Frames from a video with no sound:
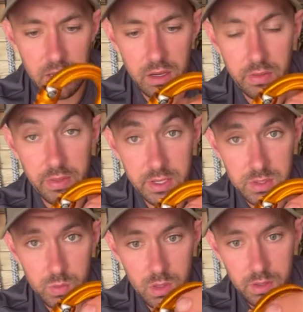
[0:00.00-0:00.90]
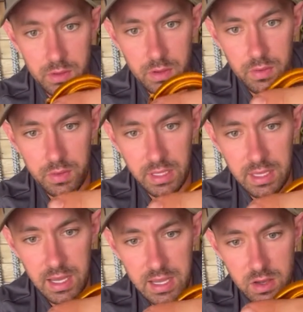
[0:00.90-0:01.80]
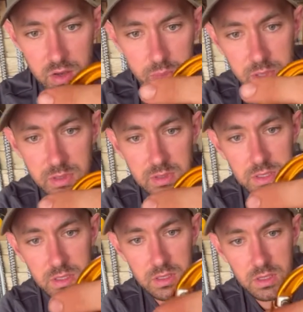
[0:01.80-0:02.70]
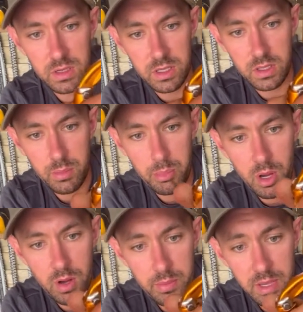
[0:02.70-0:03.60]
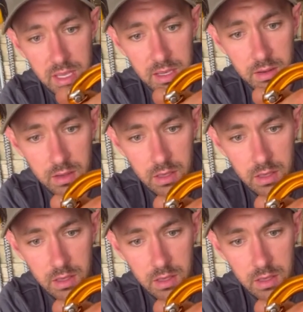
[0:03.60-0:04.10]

on this one, the gate opens like at the bottom here,